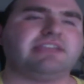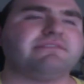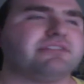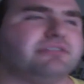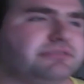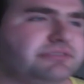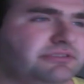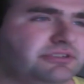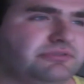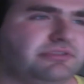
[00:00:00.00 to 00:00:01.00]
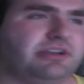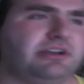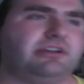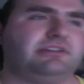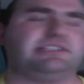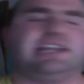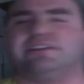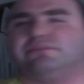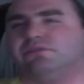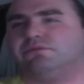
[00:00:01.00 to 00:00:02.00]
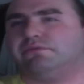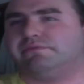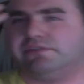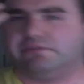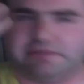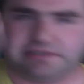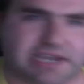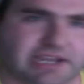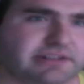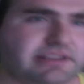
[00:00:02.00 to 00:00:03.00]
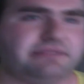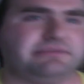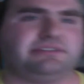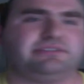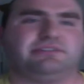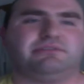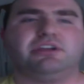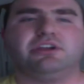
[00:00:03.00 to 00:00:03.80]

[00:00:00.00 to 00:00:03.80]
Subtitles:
even closer to the Saddle Roll review, which I thought that was also